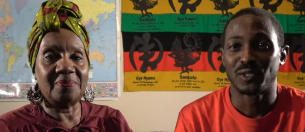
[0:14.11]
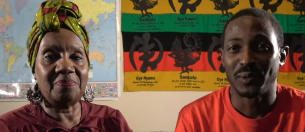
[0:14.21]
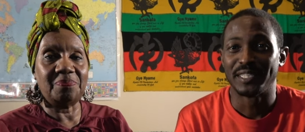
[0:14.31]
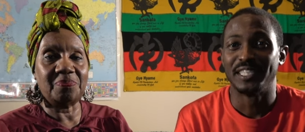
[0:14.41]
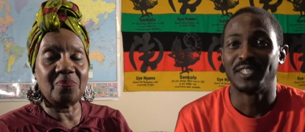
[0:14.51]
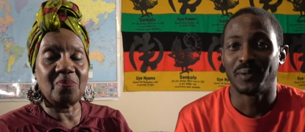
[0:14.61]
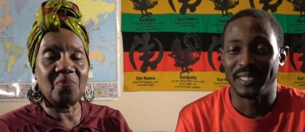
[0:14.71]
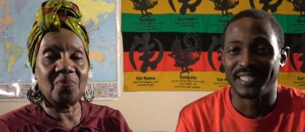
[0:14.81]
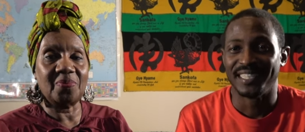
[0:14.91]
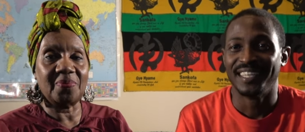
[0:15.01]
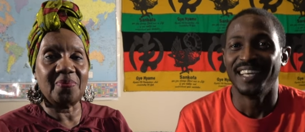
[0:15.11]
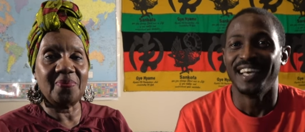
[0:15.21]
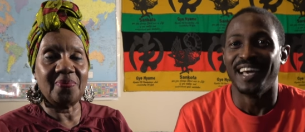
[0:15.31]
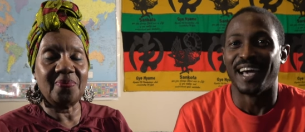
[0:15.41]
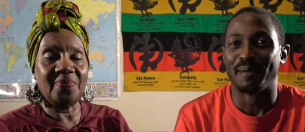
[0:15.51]
Speaker 1: 2020
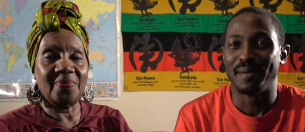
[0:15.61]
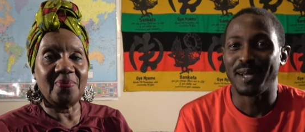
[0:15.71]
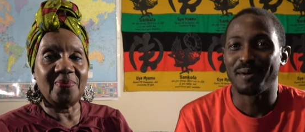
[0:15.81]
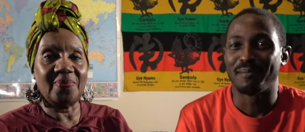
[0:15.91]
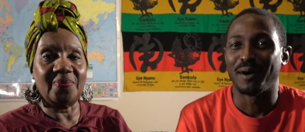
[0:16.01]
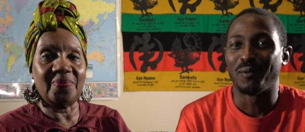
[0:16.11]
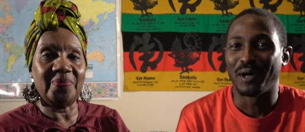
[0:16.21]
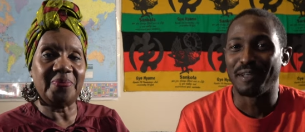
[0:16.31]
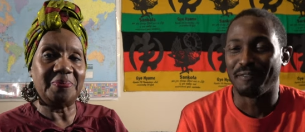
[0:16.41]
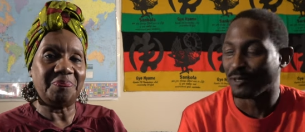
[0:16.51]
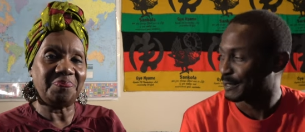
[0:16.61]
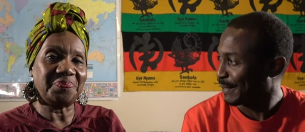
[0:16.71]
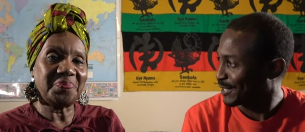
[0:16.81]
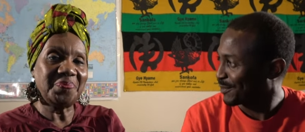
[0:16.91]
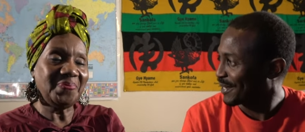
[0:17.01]
and I'm here with my wonderful
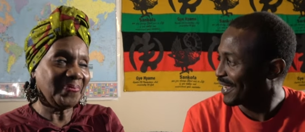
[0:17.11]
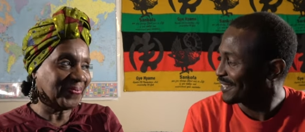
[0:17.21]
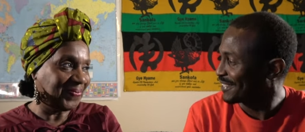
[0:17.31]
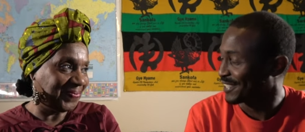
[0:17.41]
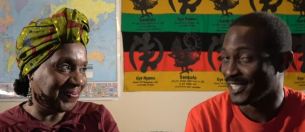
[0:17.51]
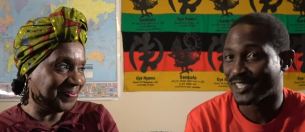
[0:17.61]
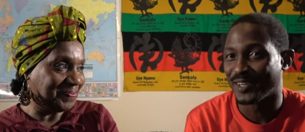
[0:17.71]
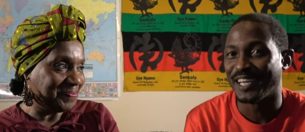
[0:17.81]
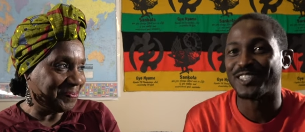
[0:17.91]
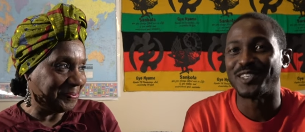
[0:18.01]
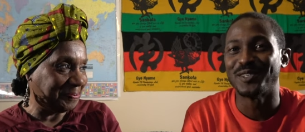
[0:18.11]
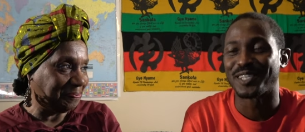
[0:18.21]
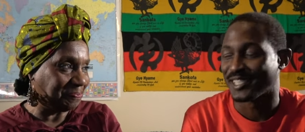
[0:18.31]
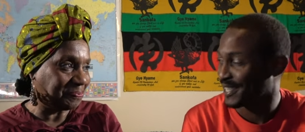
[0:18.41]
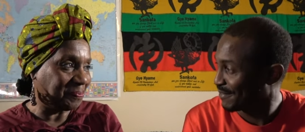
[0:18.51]
special guest and she's going to introduce
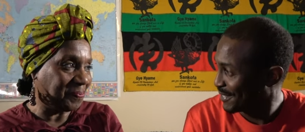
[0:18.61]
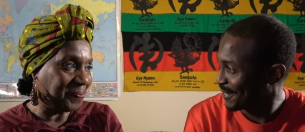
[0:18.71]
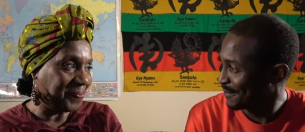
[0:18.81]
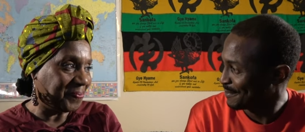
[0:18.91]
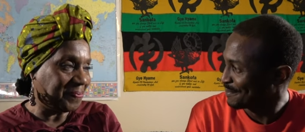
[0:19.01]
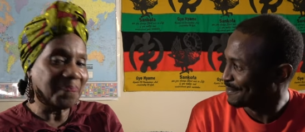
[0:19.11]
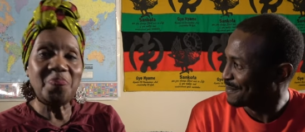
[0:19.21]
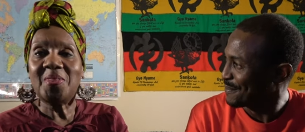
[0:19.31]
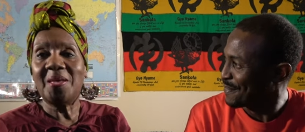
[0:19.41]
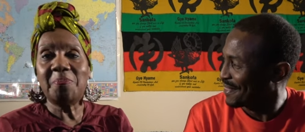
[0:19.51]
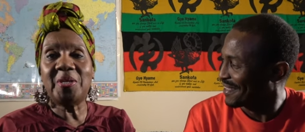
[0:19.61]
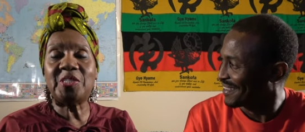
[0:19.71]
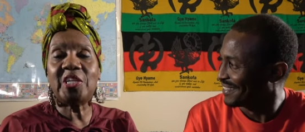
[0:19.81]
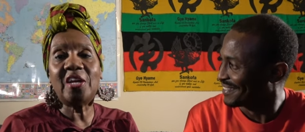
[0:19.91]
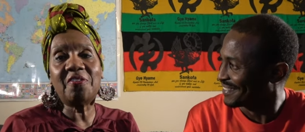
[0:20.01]
herself to you. Peace
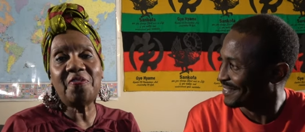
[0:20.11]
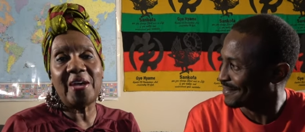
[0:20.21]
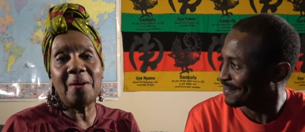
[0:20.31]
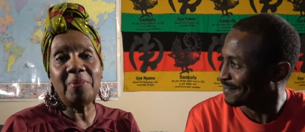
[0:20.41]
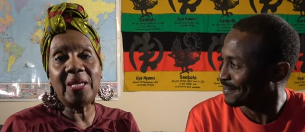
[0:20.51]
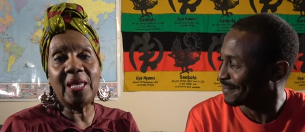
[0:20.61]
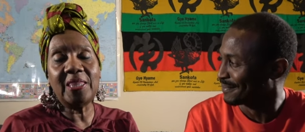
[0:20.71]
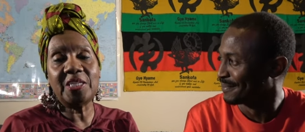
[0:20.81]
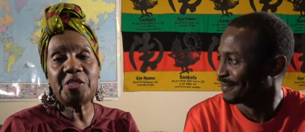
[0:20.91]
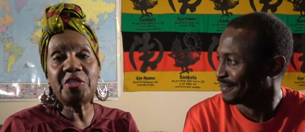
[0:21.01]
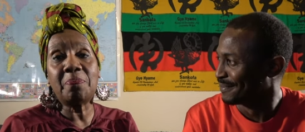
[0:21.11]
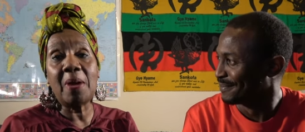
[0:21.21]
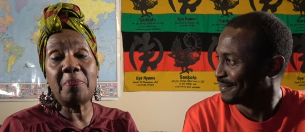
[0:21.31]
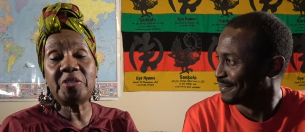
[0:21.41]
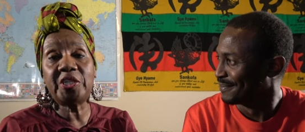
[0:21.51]
and
Speaker 2: love family, this is
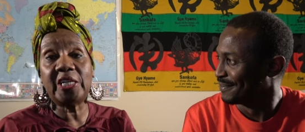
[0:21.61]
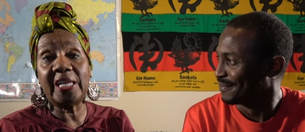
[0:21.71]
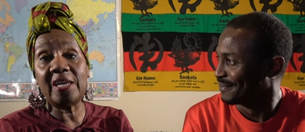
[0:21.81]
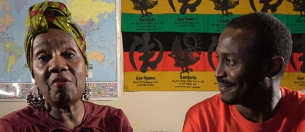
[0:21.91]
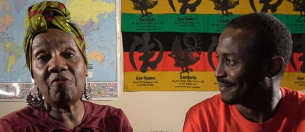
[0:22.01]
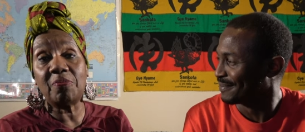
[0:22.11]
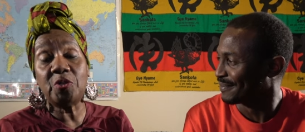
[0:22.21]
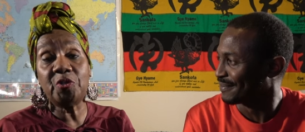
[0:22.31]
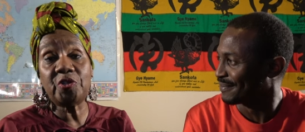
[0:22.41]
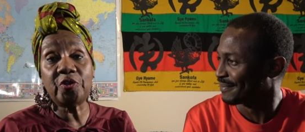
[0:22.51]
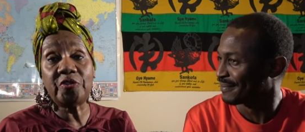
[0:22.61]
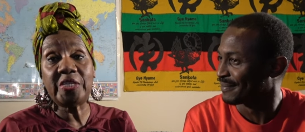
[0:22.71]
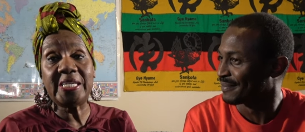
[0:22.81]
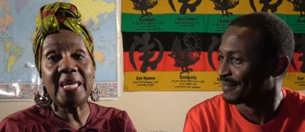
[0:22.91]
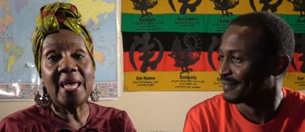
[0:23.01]
Mama Taliah from New
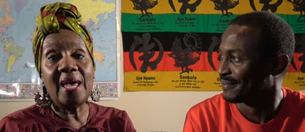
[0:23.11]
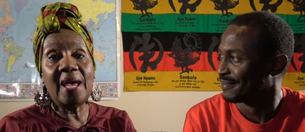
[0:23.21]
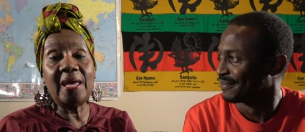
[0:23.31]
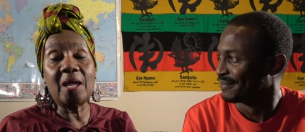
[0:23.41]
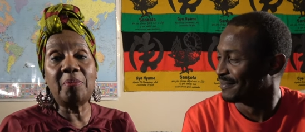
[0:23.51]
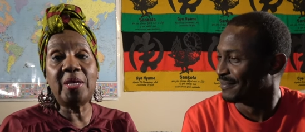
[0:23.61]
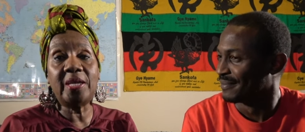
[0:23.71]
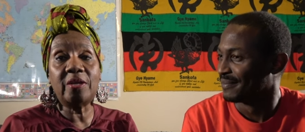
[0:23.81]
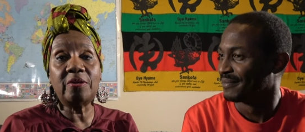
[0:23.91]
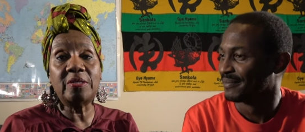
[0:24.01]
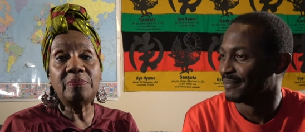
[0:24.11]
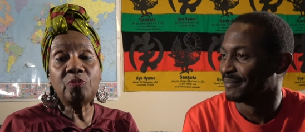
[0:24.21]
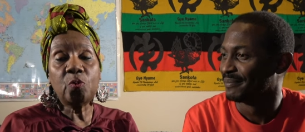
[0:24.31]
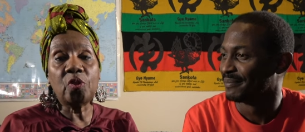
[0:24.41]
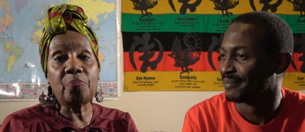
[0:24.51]
Jersey and I'm here
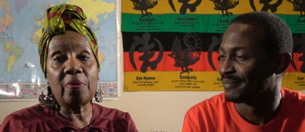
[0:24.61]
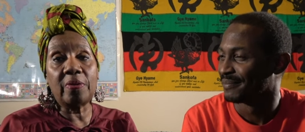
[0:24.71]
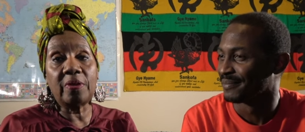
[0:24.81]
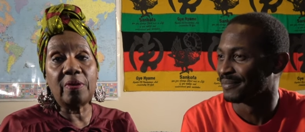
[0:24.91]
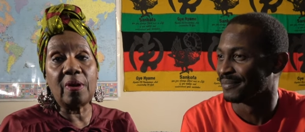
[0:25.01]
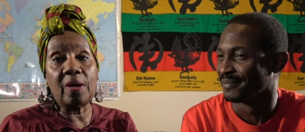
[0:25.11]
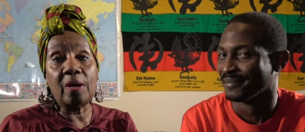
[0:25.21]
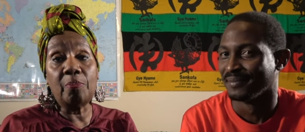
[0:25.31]
with brother uh,